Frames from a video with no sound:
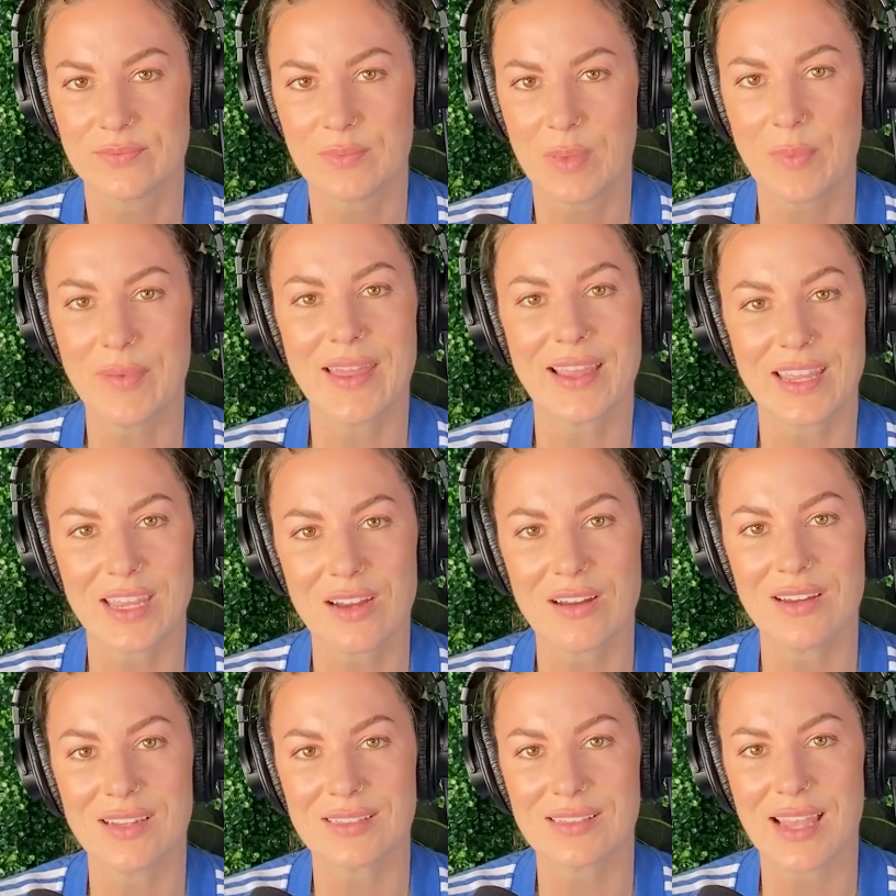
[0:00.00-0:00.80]
Remember that
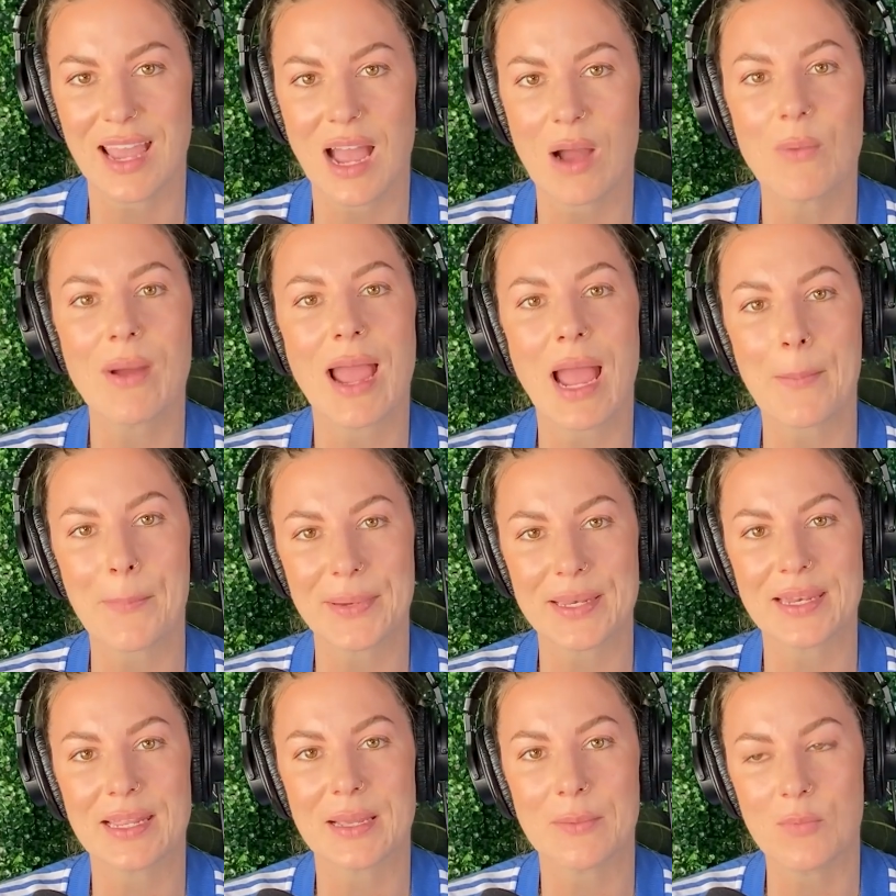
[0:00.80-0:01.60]
curious cat? What
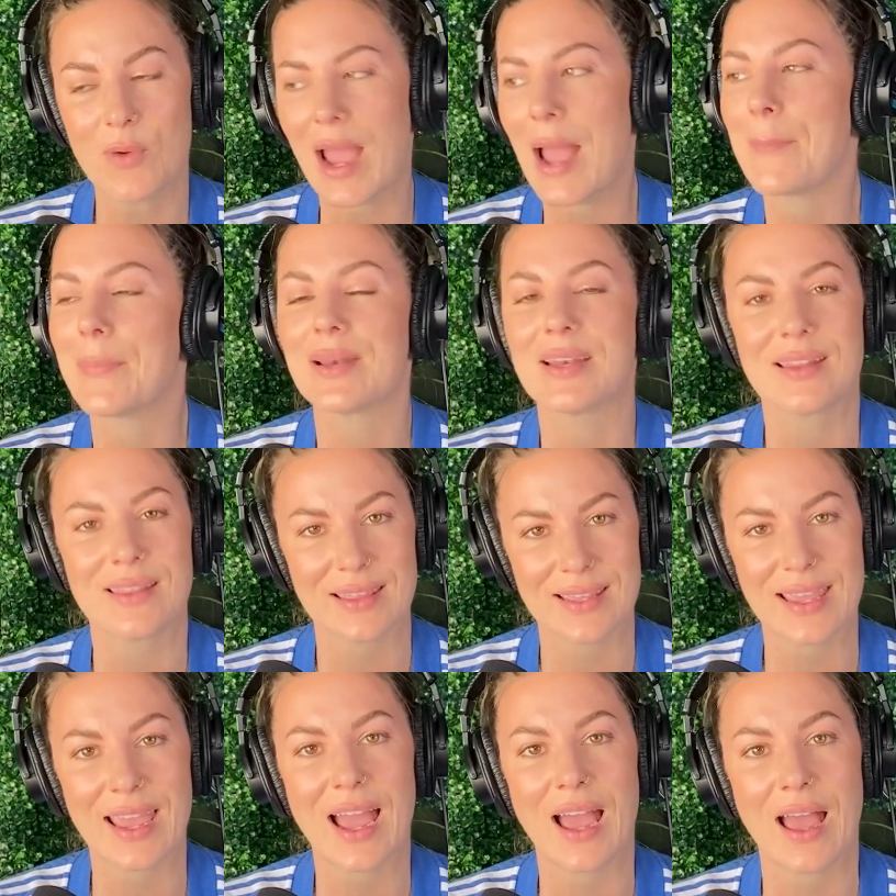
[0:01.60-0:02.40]
happened to him? What happened to
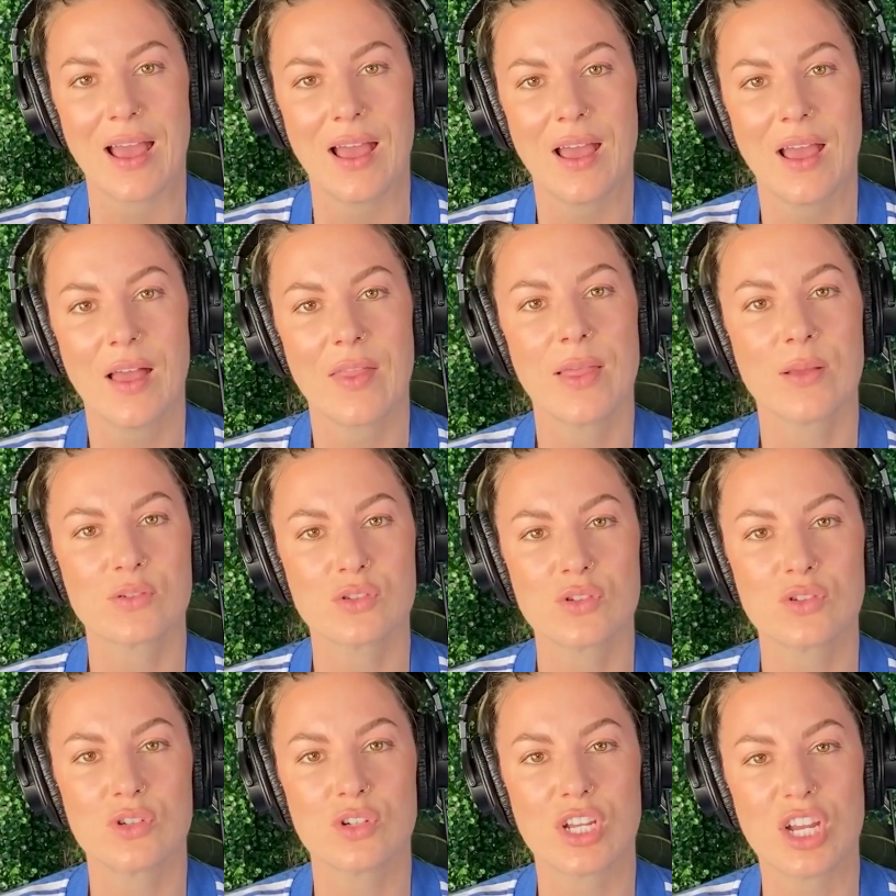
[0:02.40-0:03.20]
the cat that was
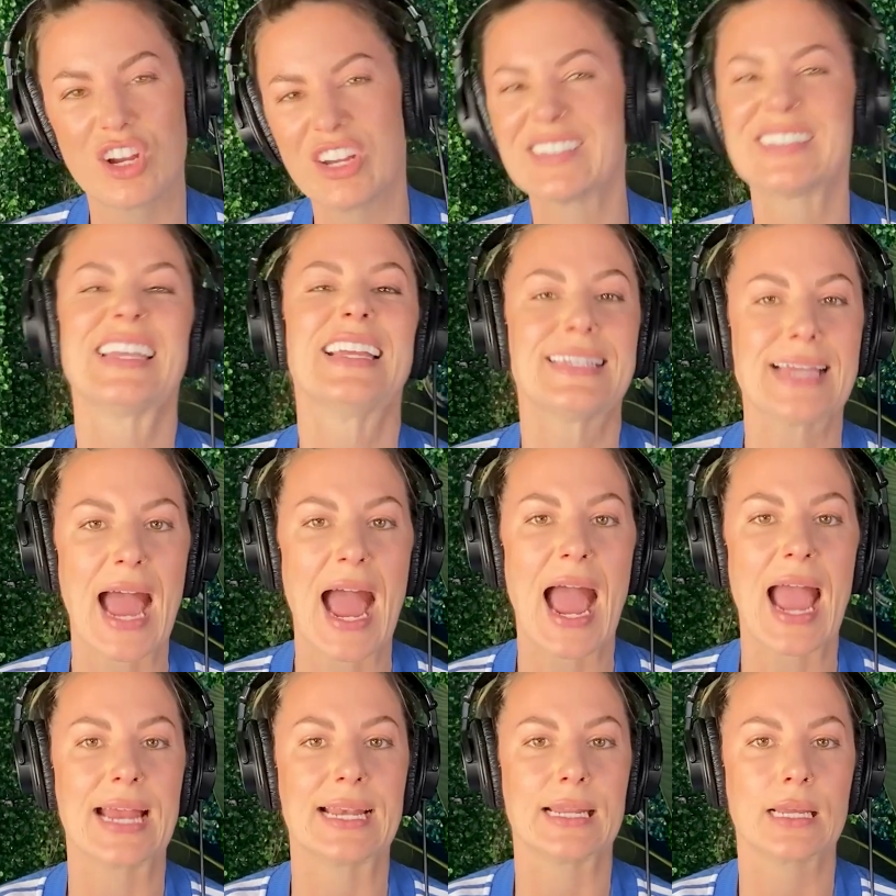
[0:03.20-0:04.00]
a little too curious? He
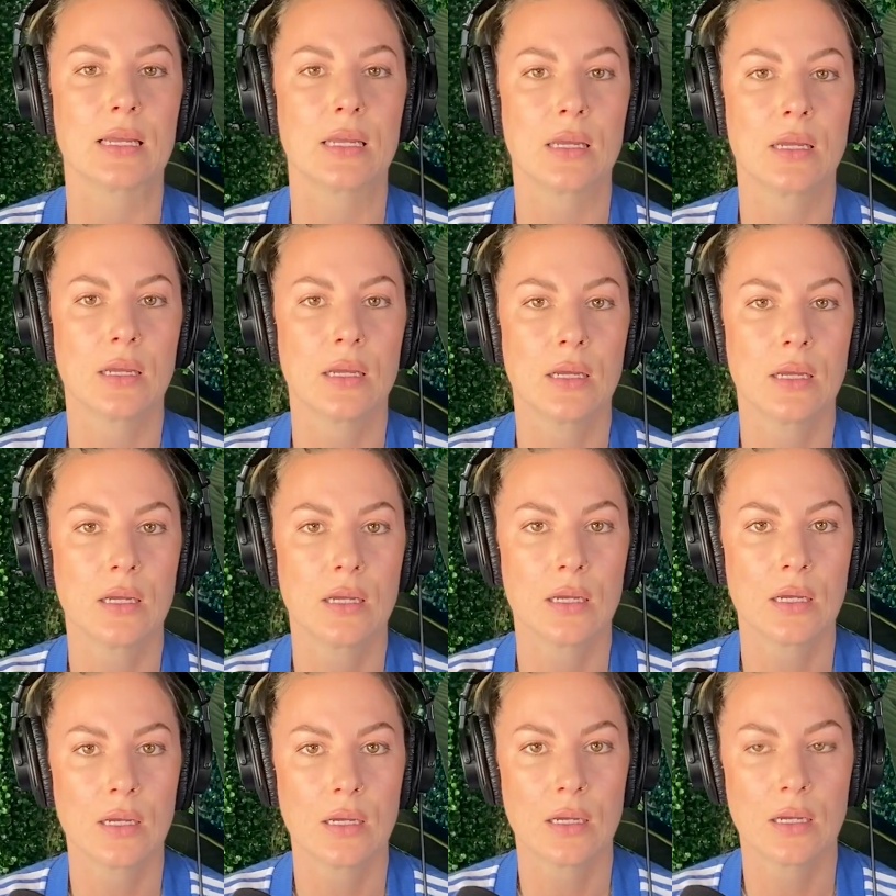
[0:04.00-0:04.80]
died.
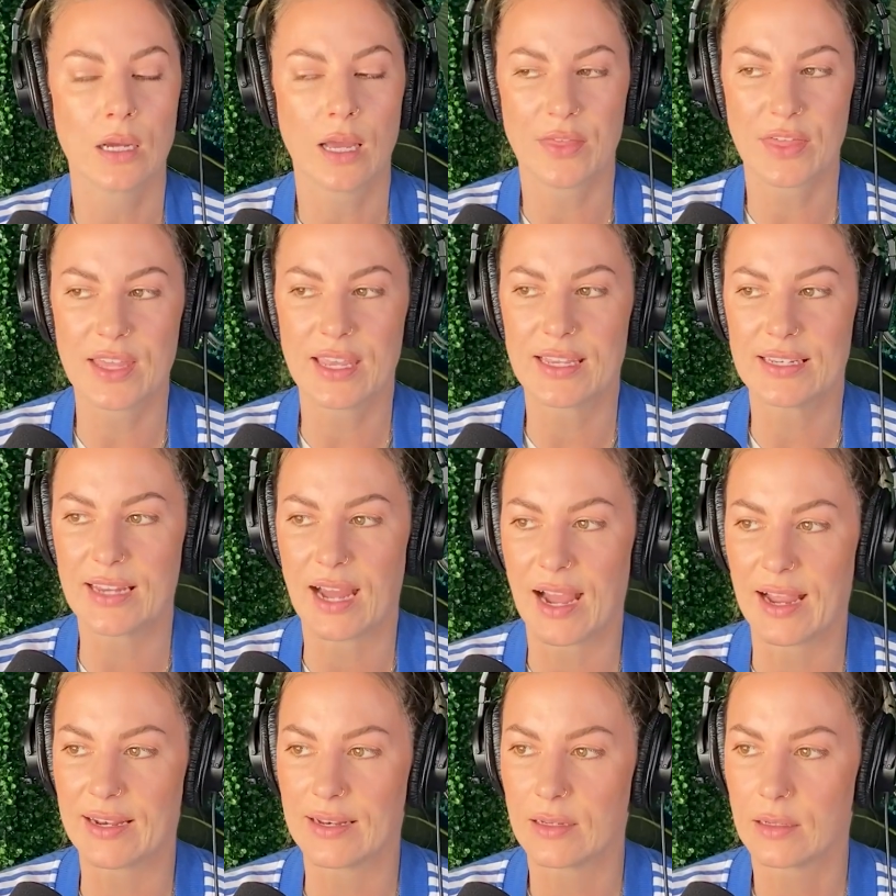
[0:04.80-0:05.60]
I think he
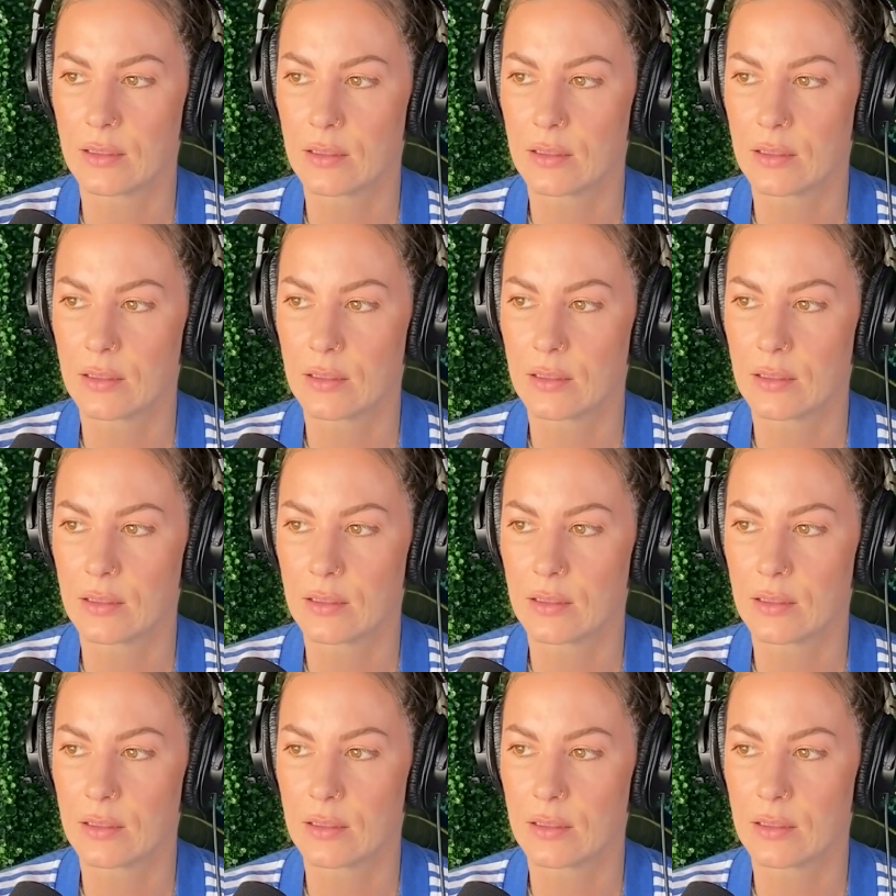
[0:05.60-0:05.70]
died.